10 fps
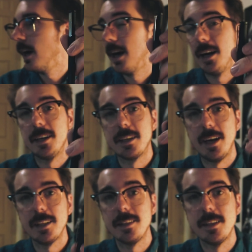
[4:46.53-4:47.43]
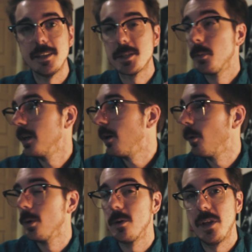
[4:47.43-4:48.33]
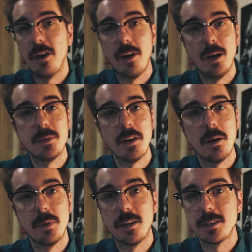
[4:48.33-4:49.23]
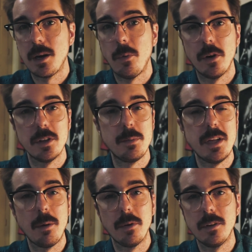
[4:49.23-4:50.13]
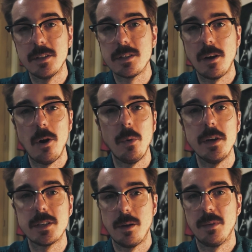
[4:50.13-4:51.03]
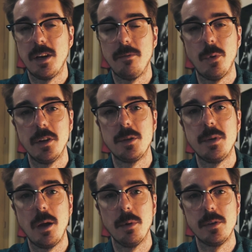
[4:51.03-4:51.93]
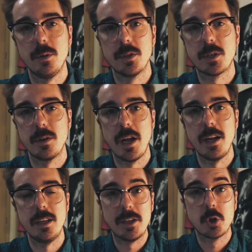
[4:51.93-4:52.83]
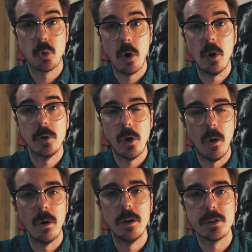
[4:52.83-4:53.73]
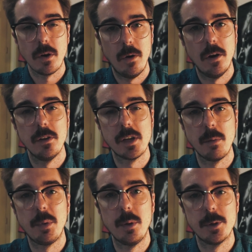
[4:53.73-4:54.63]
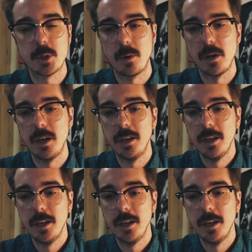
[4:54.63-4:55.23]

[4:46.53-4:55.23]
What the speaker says: I got this when I ordered that laptop because I wanted to be able to, it's always something I've wanted to be able to do, is create drawn art on the computer screen.